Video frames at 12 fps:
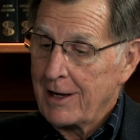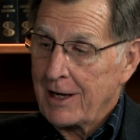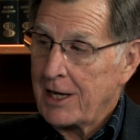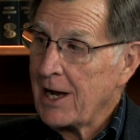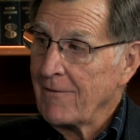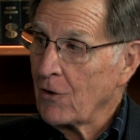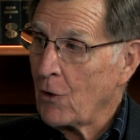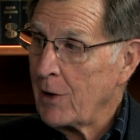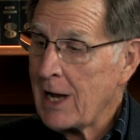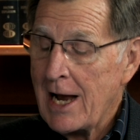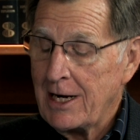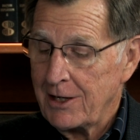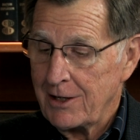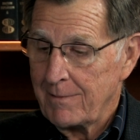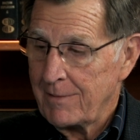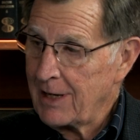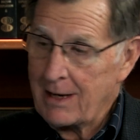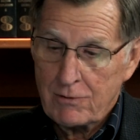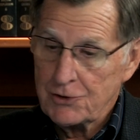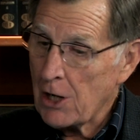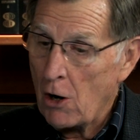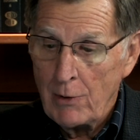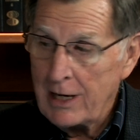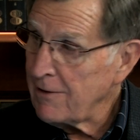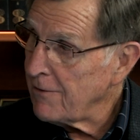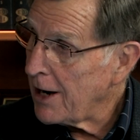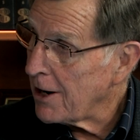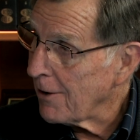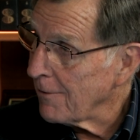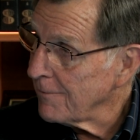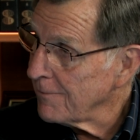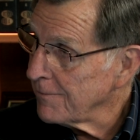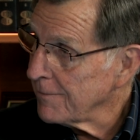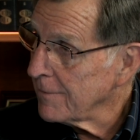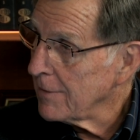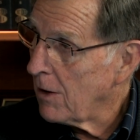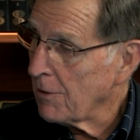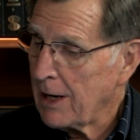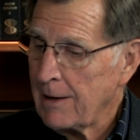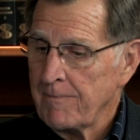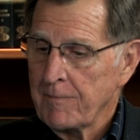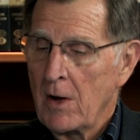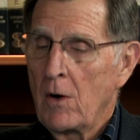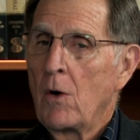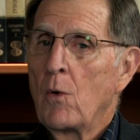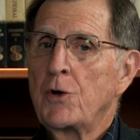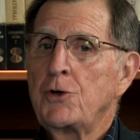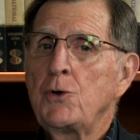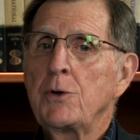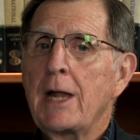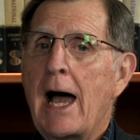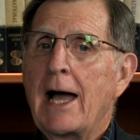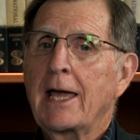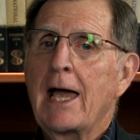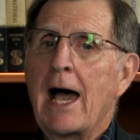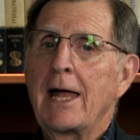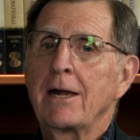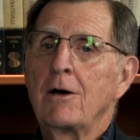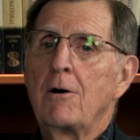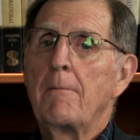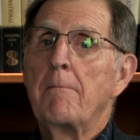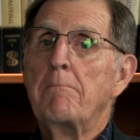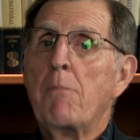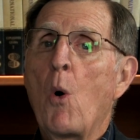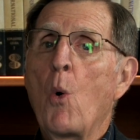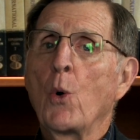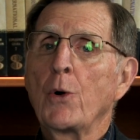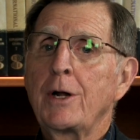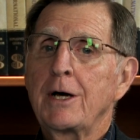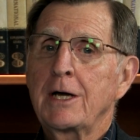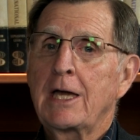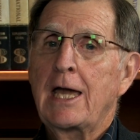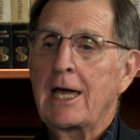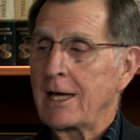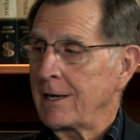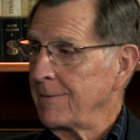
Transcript: he ever created. He did. It was already there. Mm-hmm. Okay? When you and I got born again,